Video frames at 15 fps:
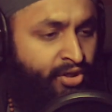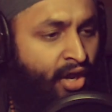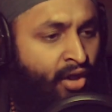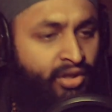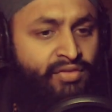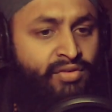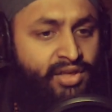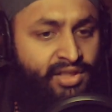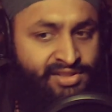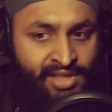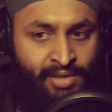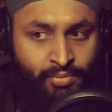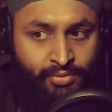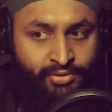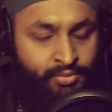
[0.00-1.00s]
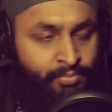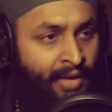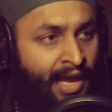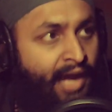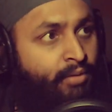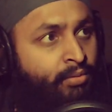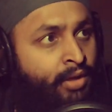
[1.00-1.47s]
I'll give you an example, dude.
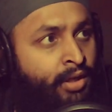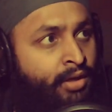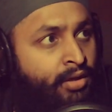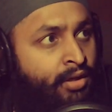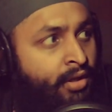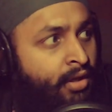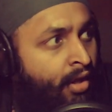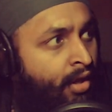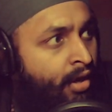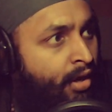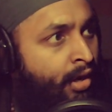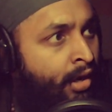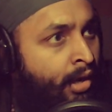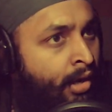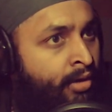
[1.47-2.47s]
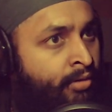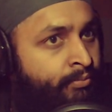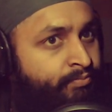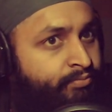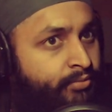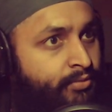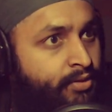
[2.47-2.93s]
Back when,
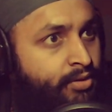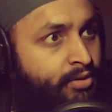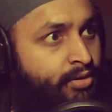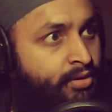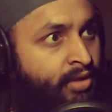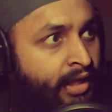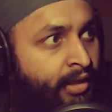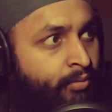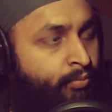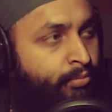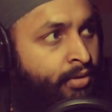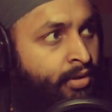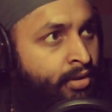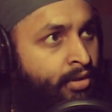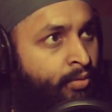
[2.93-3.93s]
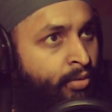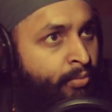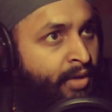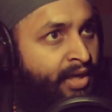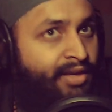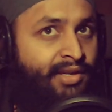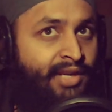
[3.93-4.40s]
when
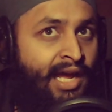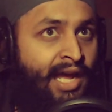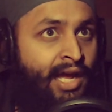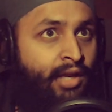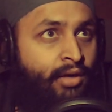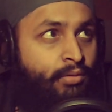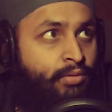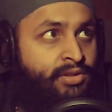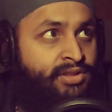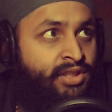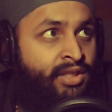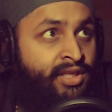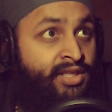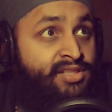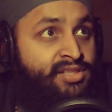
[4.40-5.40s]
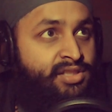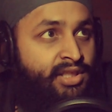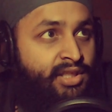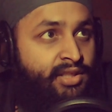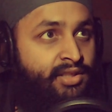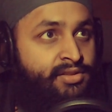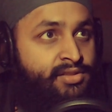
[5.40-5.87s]
my dad was in his
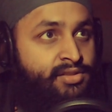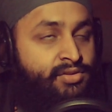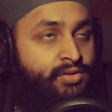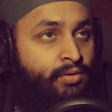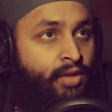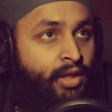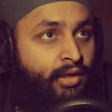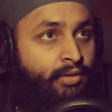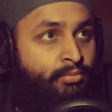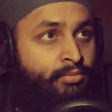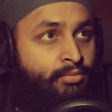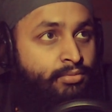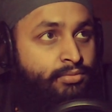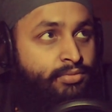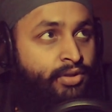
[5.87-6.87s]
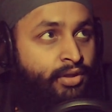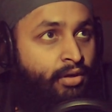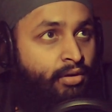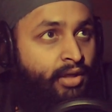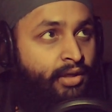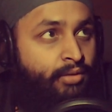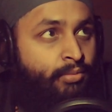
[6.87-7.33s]
teens, so like
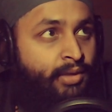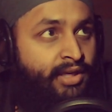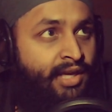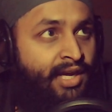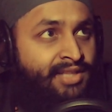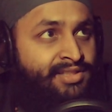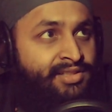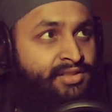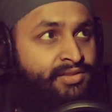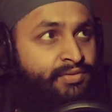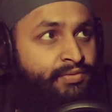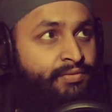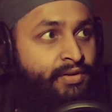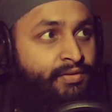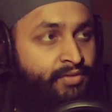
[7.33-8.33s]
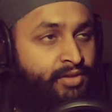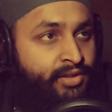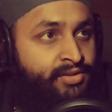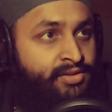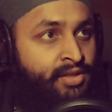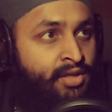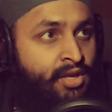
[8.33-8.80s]
like my dad's in his
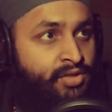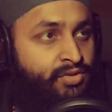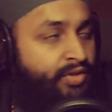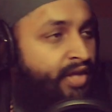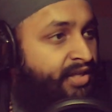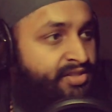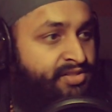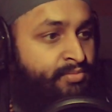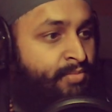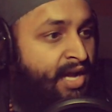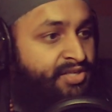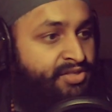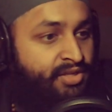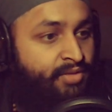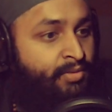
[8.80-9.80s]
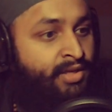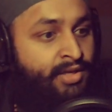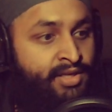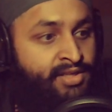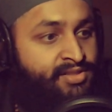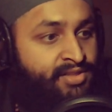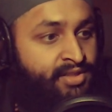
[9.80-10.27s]
50s. So yeah, just imagine him in
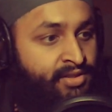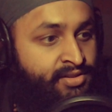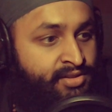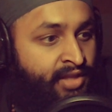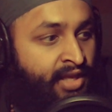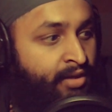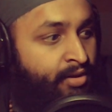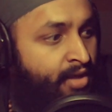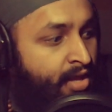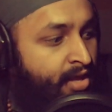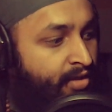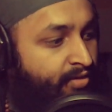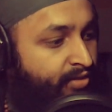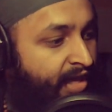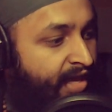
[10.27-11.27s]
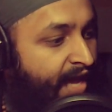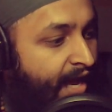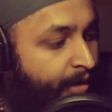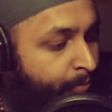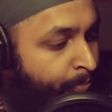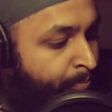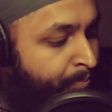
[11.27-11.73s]
his teens. They
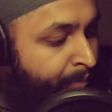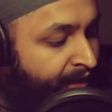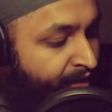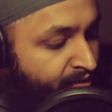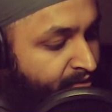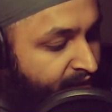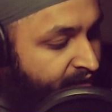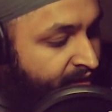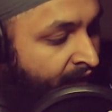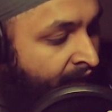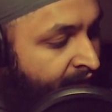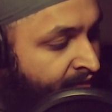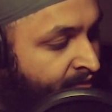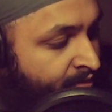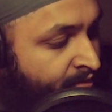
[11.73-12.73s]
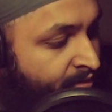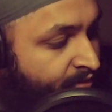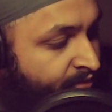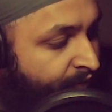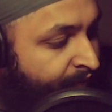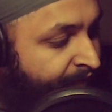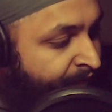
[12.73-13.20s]
had barely gotten
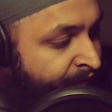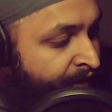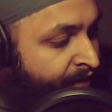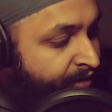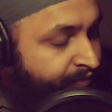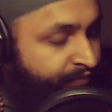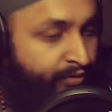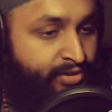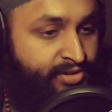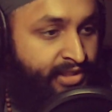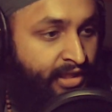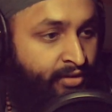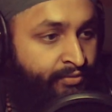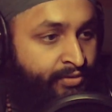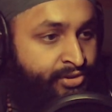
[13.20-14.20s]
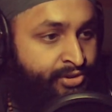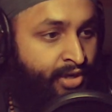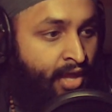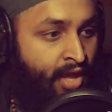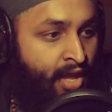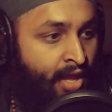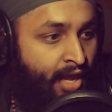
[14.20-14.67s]
the very first
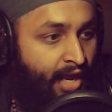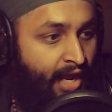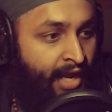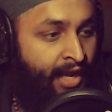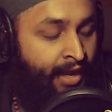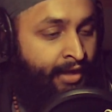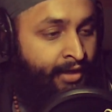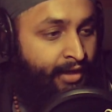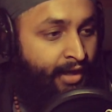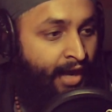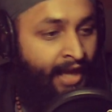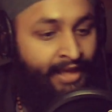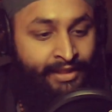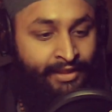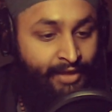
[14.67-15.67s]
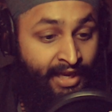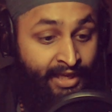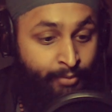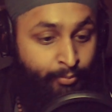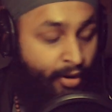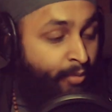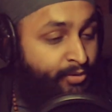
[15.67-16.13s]
television, and I
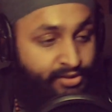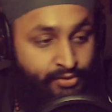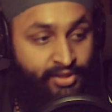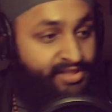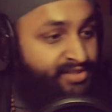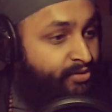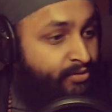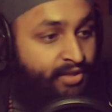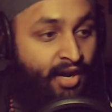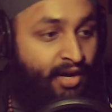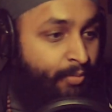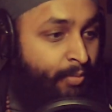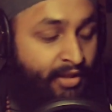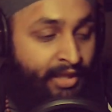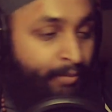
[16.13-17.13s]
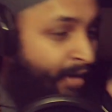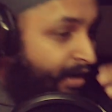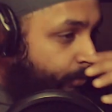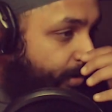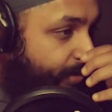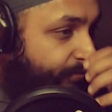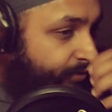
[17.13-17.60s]
can promise you, they still talk about, like my
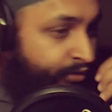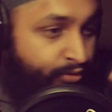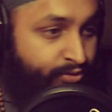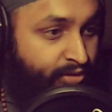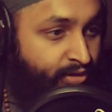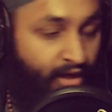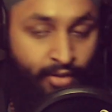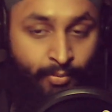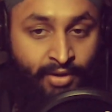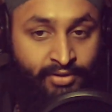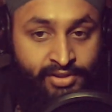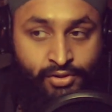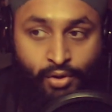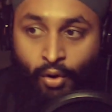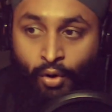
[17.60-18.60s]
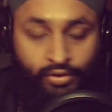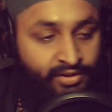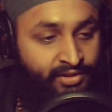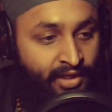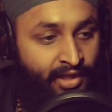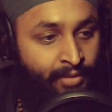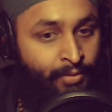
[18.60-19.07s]
grandfather used to talk about this all the
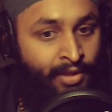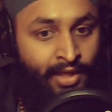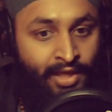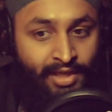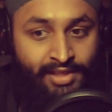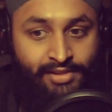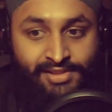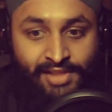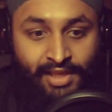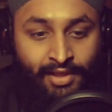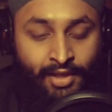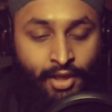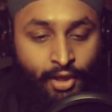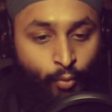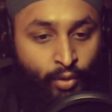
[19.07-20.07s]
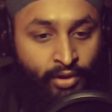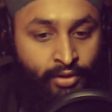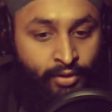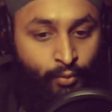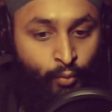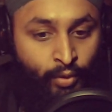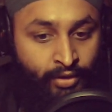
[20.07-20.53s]
time. He's like,
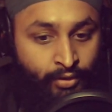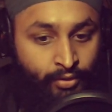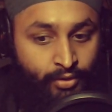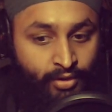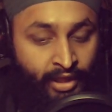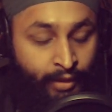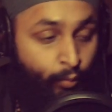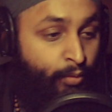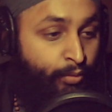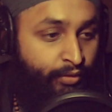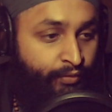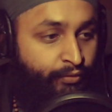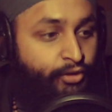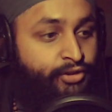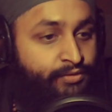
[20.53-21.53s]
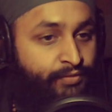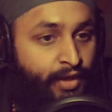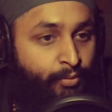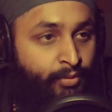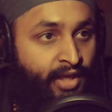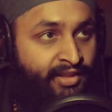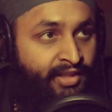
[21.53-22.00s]
when like we were the first
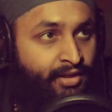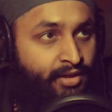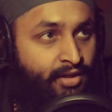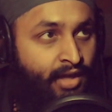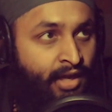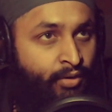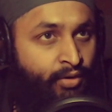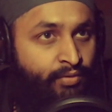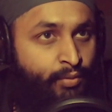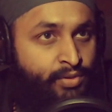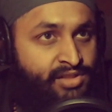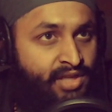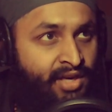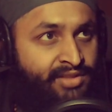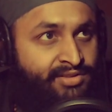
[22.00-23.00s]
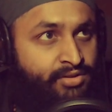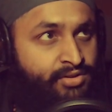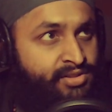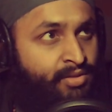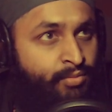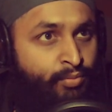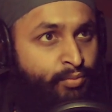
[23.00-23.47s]
family, I don't know if it was us or
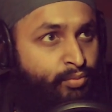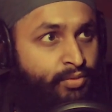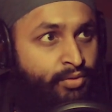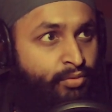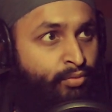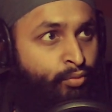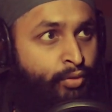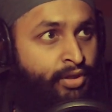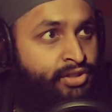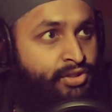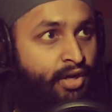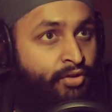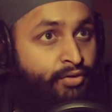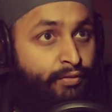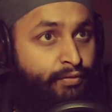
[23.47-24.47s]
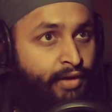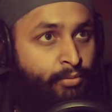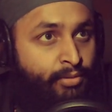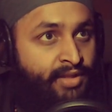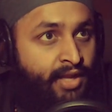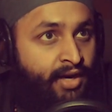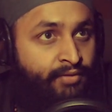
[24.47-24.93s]
some rich other
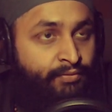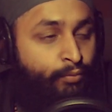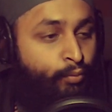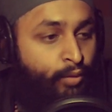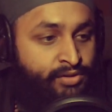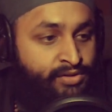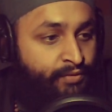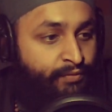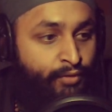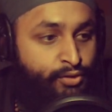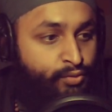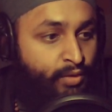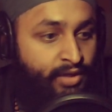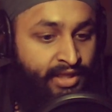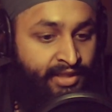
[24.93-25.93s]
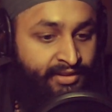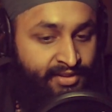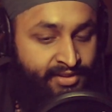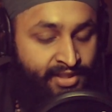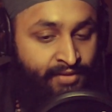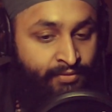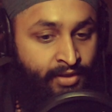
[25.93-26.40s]
family that was the first one to get the
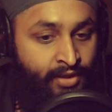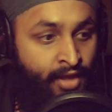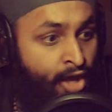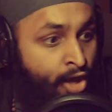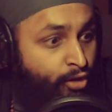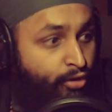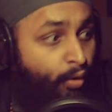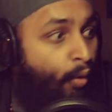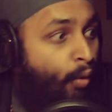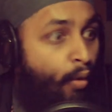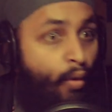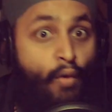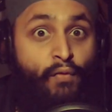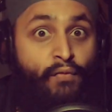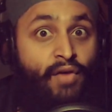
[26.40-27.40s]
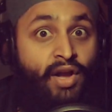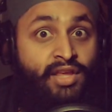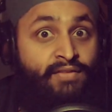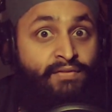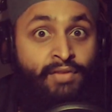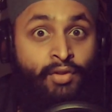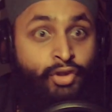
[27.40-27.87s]
TV. The whole
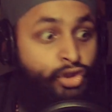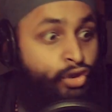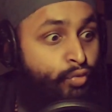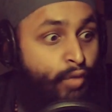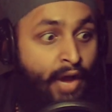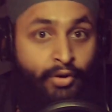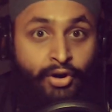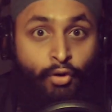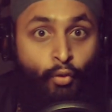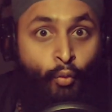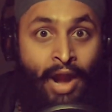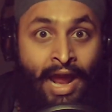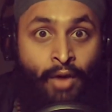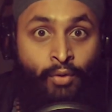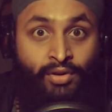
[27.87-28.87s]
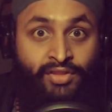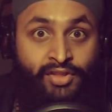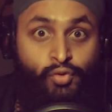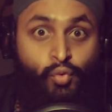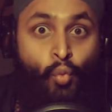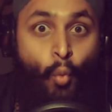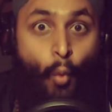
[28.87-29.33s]
fucking village crowded around
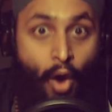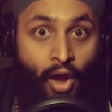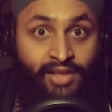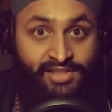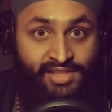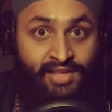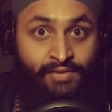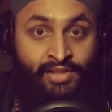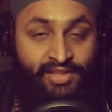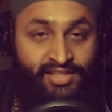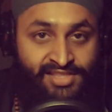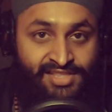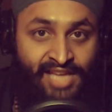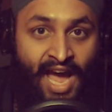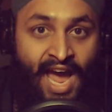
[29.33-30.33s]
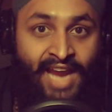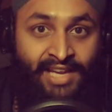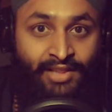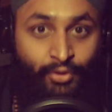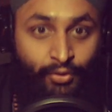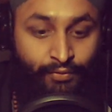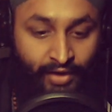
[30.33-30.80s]
this one TV, this
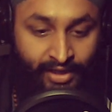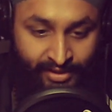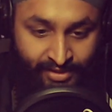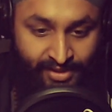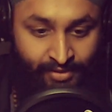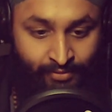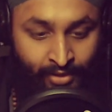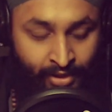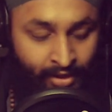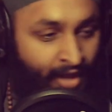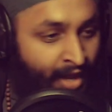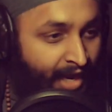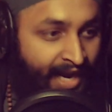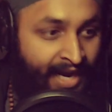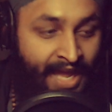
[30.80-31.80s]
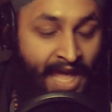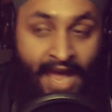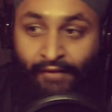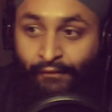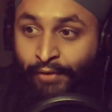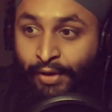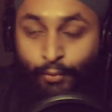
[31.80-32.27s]
tiny little fucking TV, and
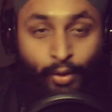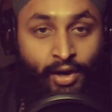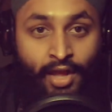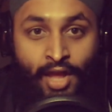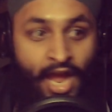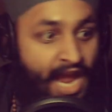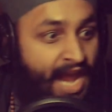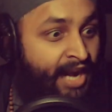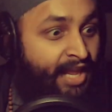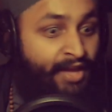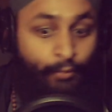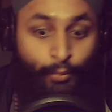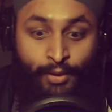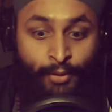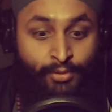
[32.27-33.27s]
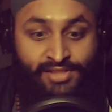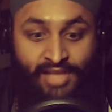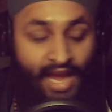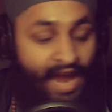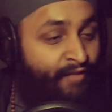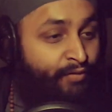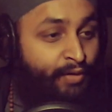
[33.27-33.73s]
and it was
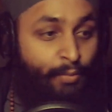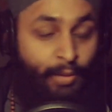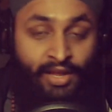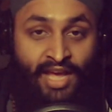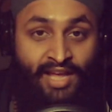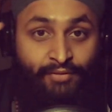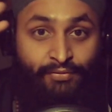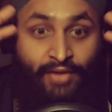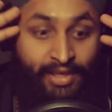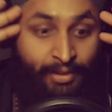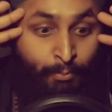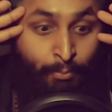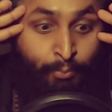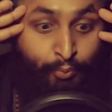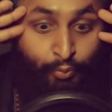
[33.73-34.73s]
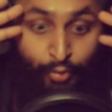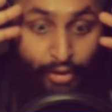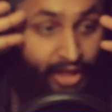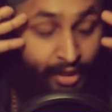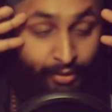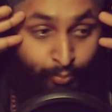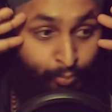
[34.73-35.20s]
everybody had fucking
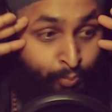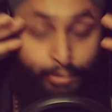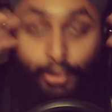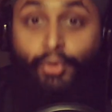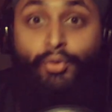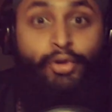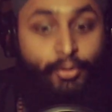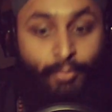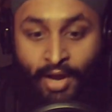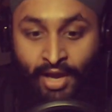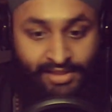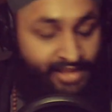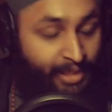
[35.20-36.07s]
blew their minds,